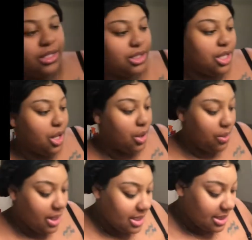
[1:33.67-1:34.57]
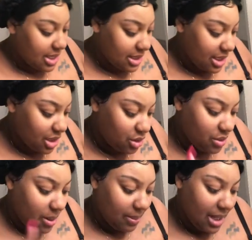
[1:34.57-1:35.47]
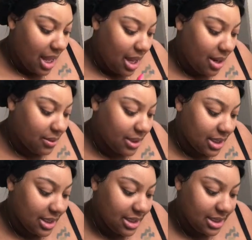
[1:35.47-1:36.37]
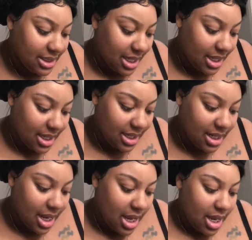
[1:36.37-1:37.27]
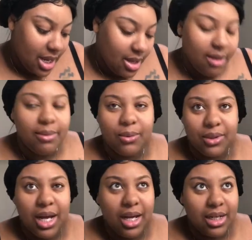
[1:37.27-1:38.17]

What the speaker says: So it says that you apply on a clean skin, before